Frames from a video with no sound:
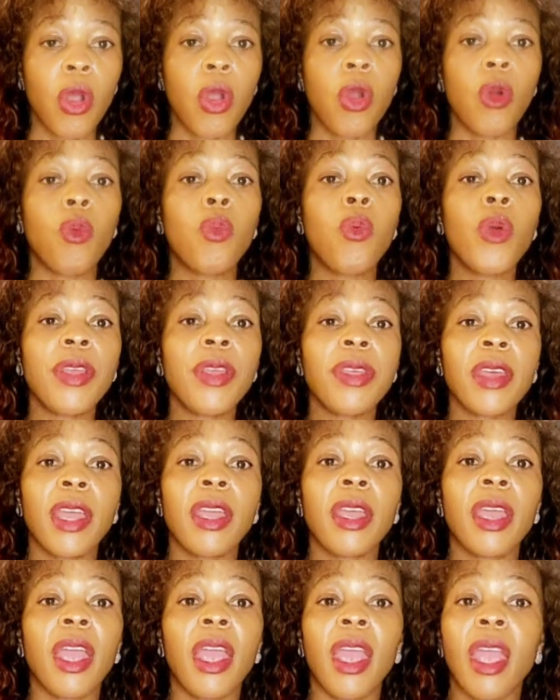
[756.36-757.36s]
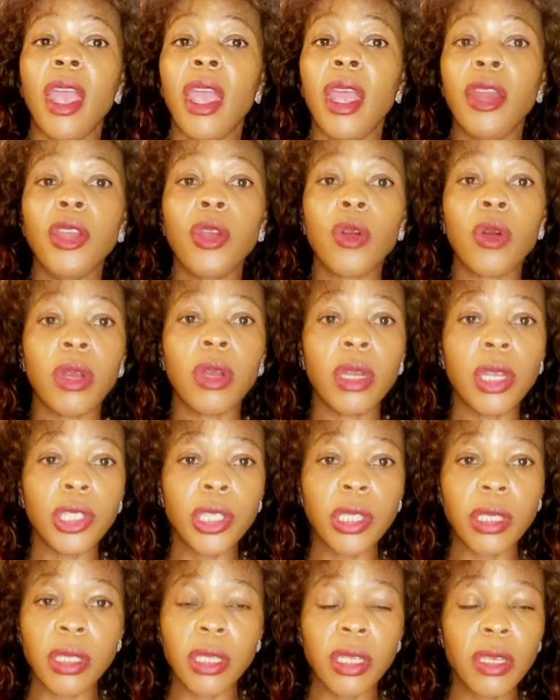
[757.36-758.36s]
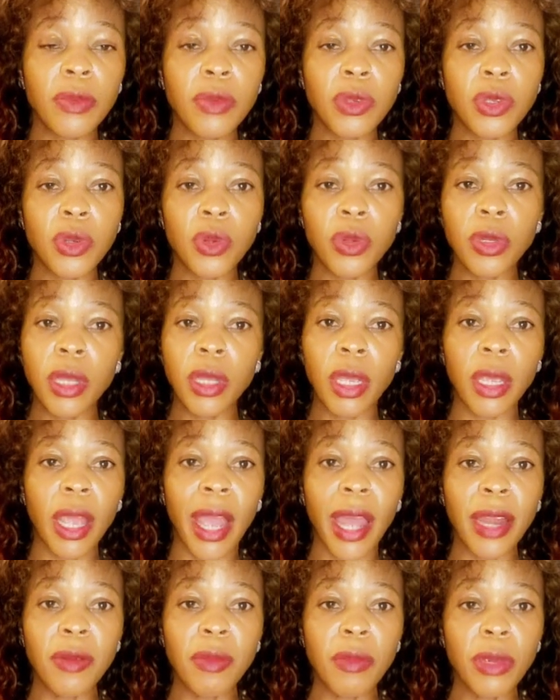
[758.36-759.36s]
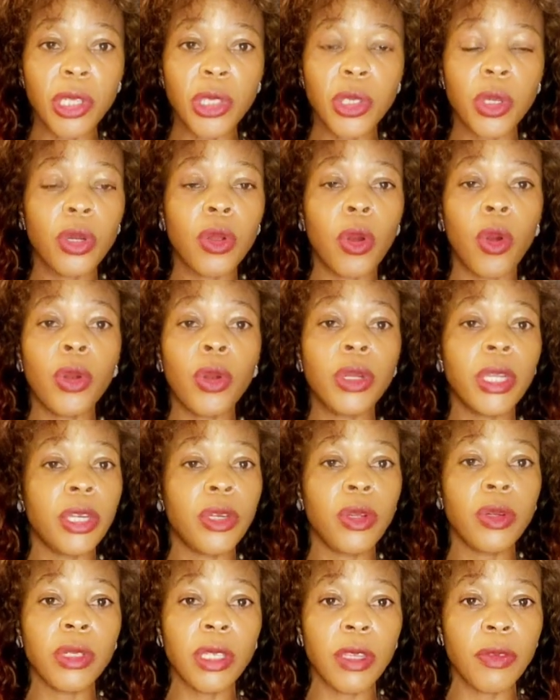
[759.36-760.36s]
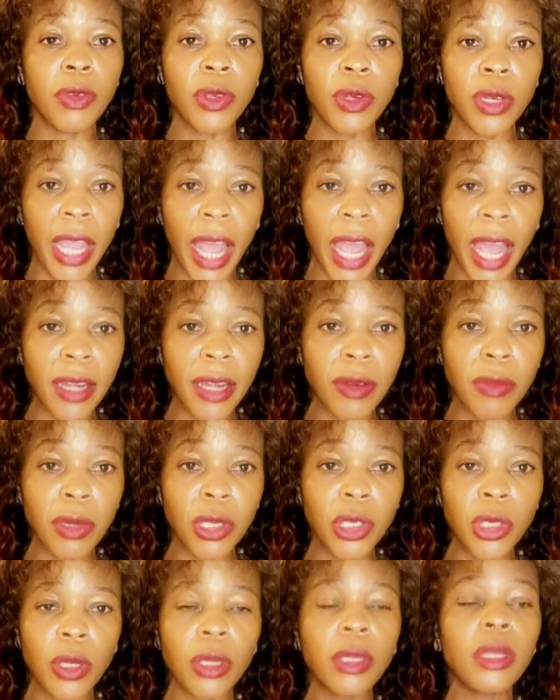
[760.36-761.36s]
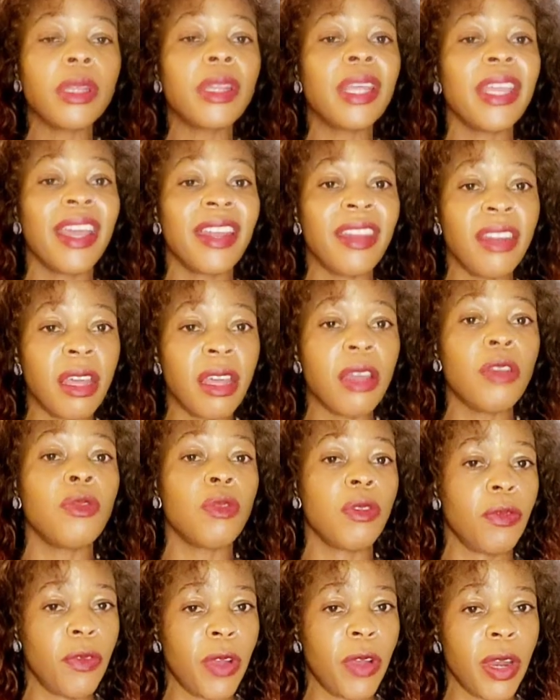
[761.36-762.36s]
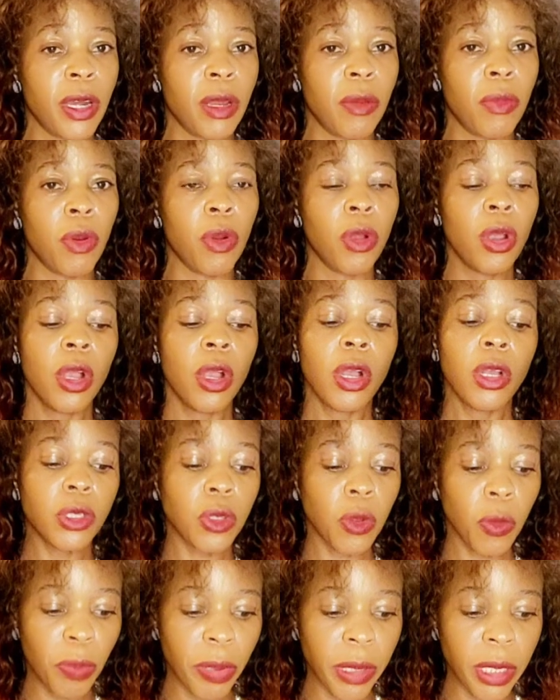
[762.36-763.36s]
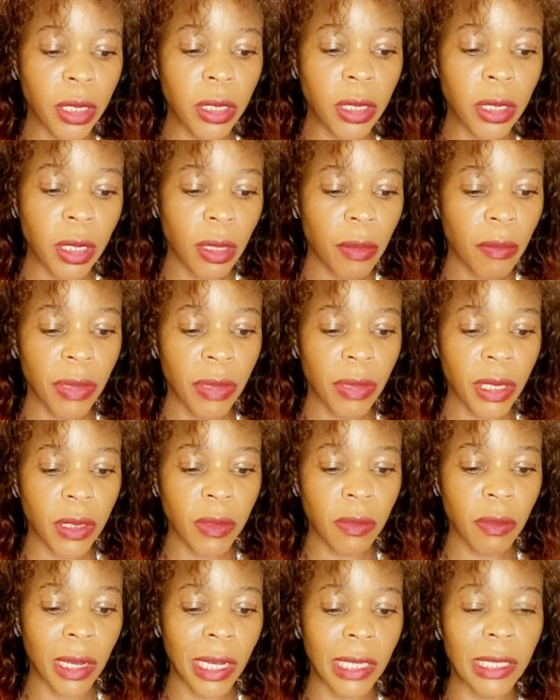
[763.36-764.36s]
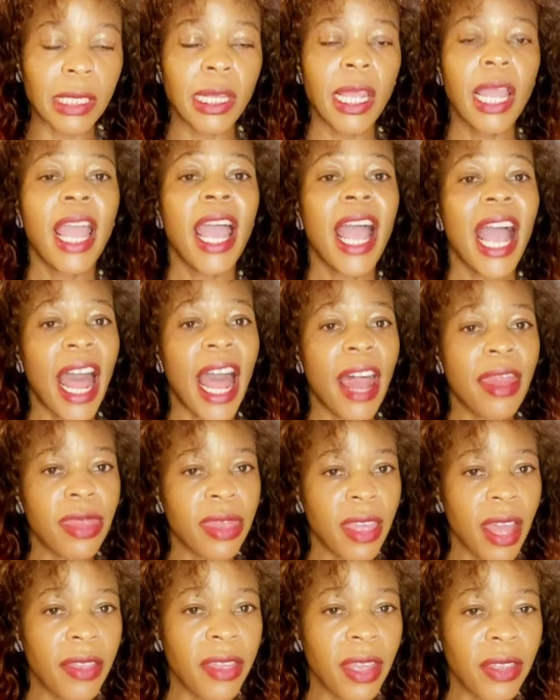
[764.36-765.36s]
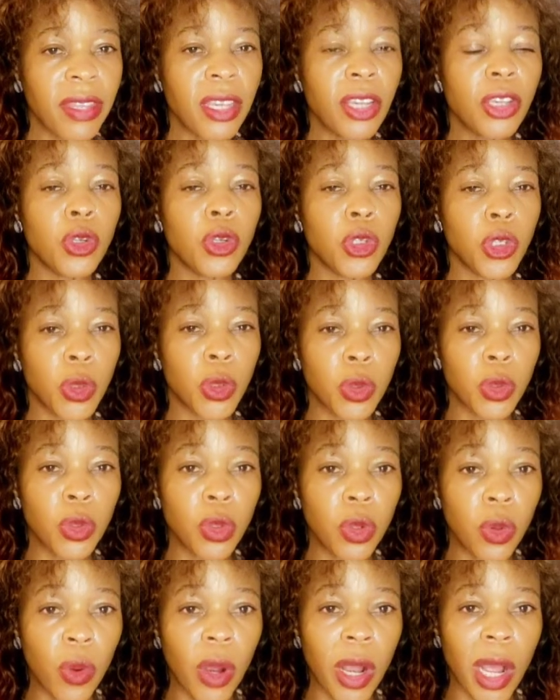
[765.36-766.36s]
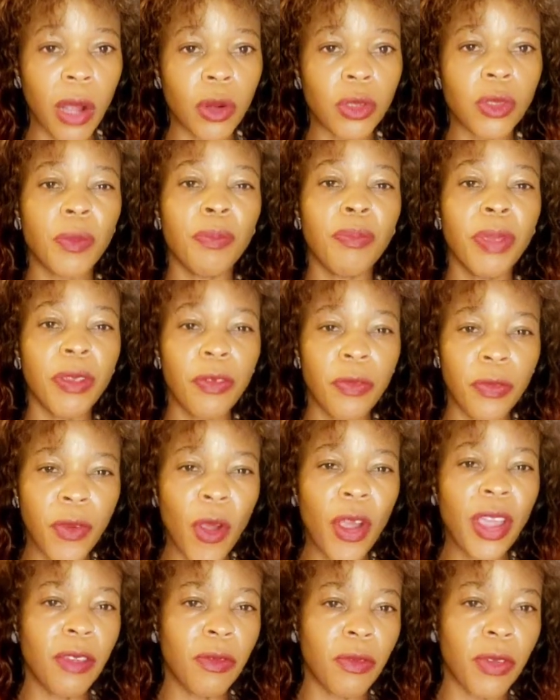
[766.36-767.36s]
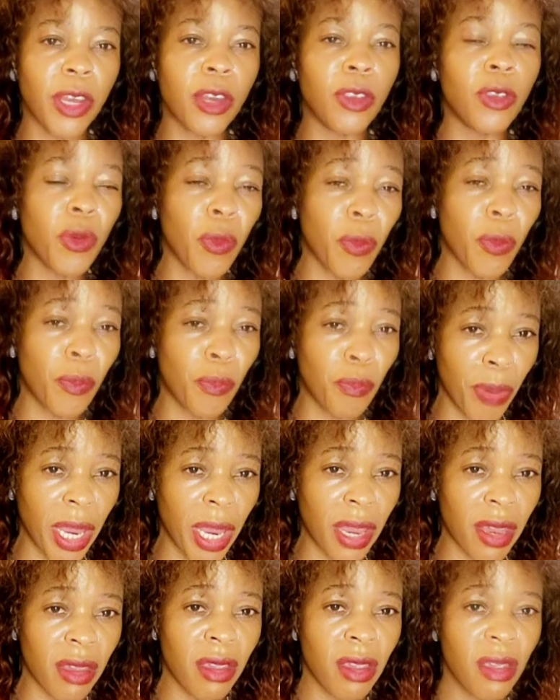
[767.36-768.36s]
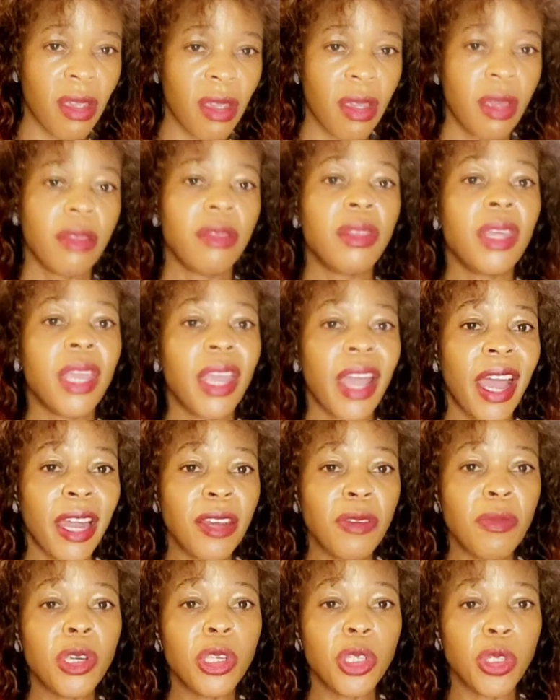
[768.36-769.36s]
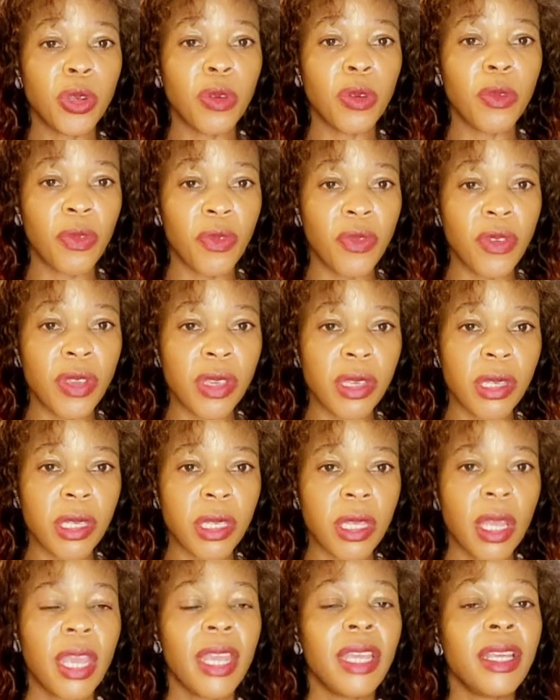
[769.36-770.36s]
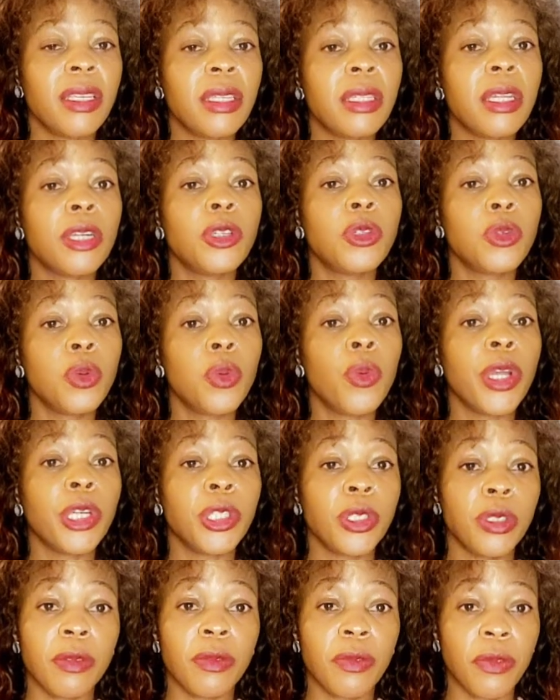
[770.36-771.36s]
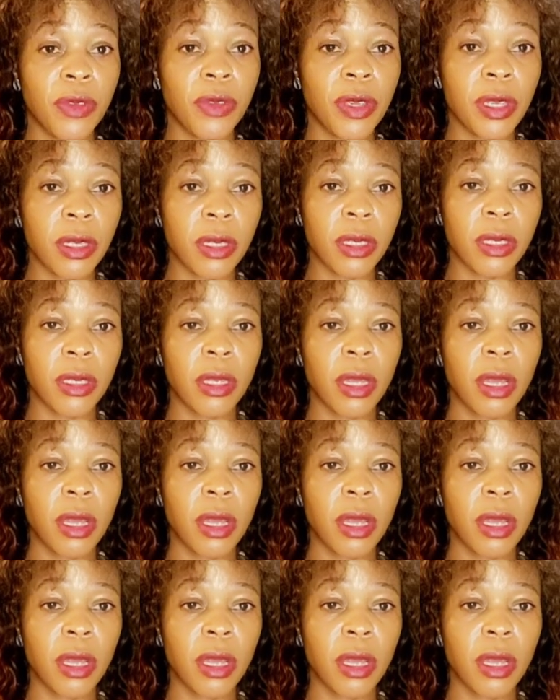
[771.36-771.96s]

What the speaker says: Whether any college gives you the admission or they don't give you the admission, they are non-refundable. So please be smart. Another thing you should look out before even you pay the admission fees is the tuition fees.